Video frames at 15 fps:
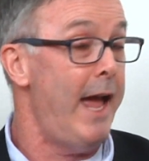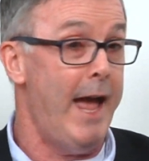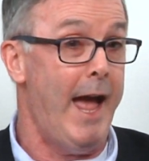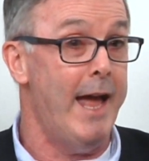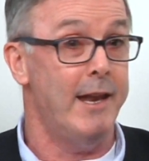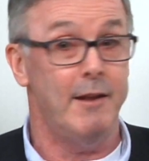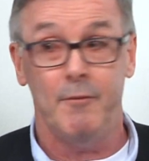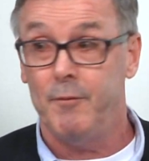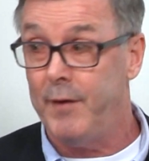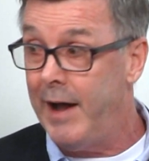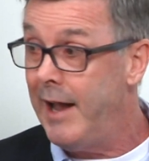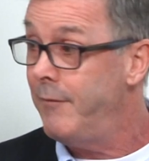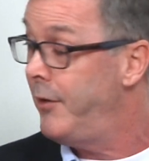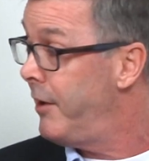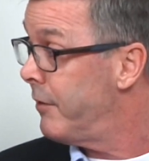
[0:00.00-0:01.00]
And in
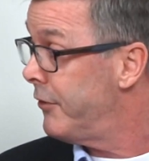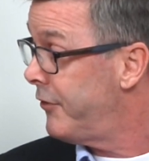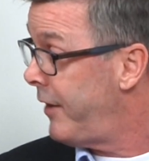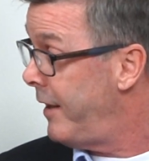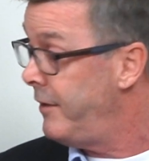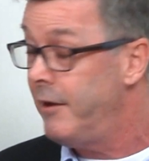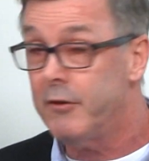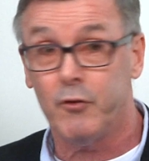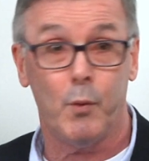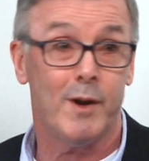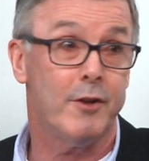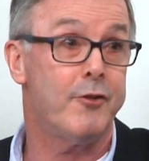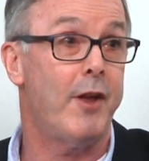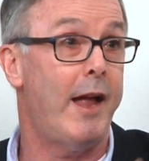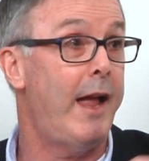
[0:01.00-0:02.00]
5 years, 10 years, we're
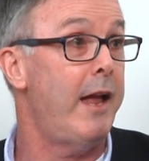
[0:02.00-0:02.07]
going to say